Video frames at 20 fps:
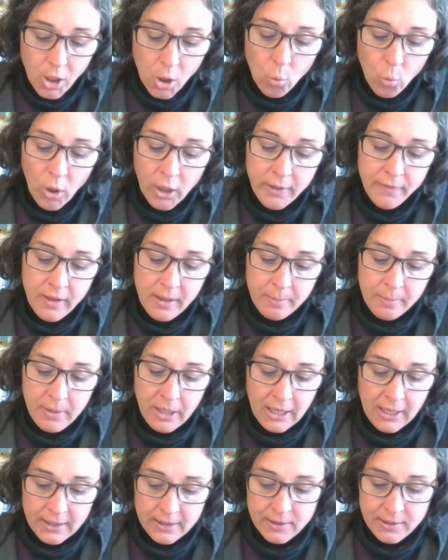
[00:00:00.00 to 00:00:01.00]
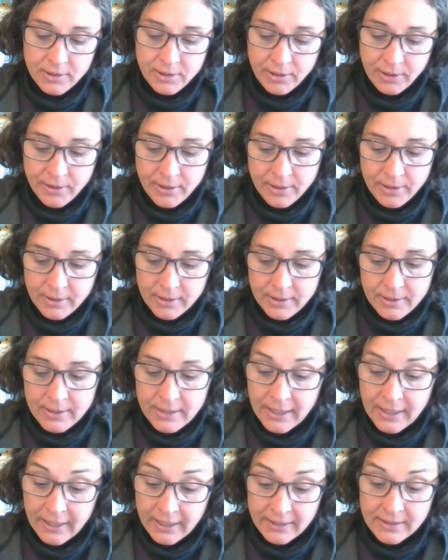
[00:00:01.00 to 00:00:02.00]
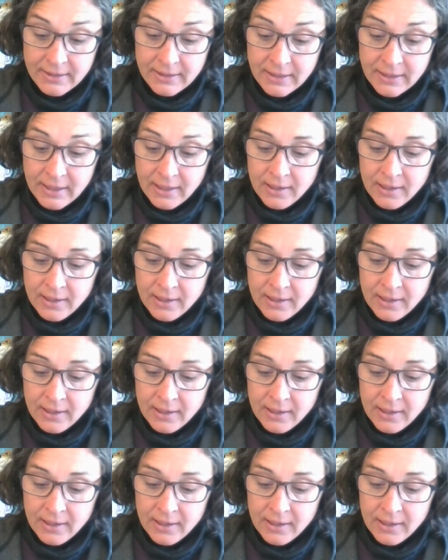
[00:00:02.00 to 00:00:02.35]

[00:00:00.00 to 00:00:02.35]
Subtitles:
One of them answered, "Nien,"